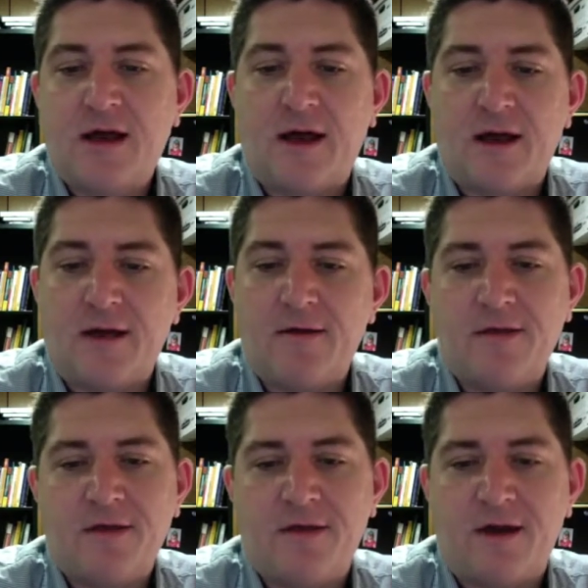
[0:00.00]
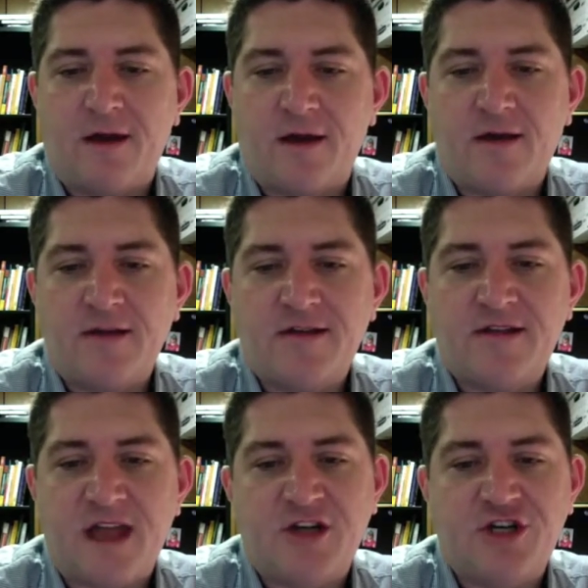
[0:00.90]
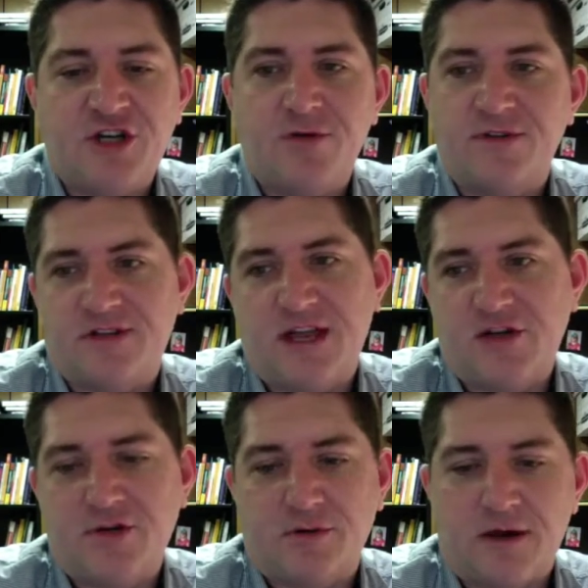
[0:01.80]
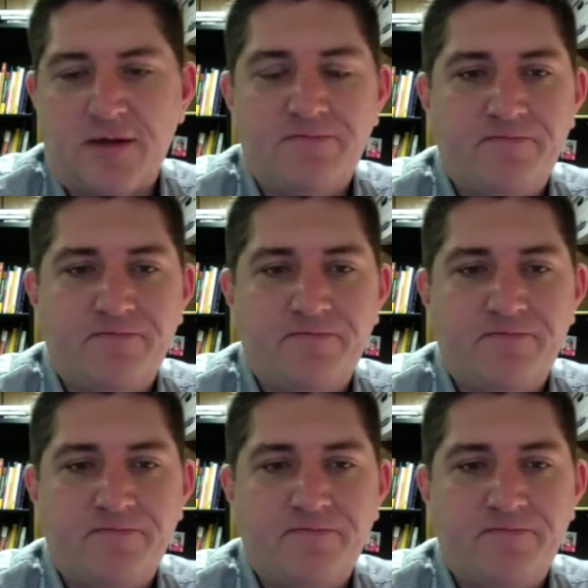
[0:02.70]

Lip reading: the stage 2 and stage 3.